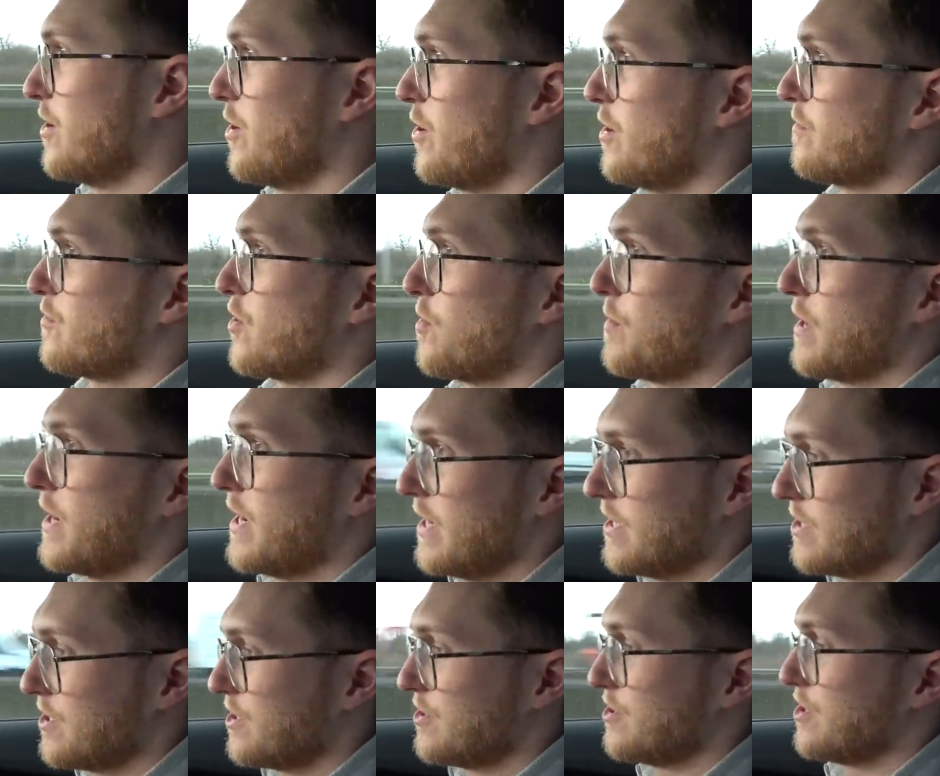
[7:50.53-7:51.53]
on, I've got my
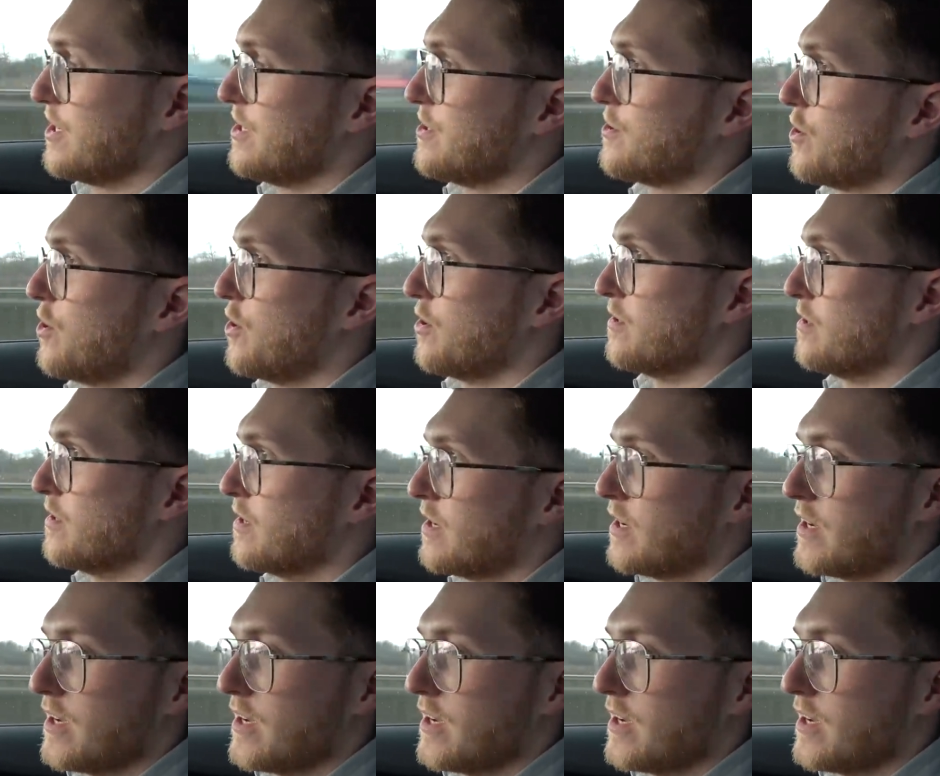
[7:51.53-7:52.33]
heated seat on,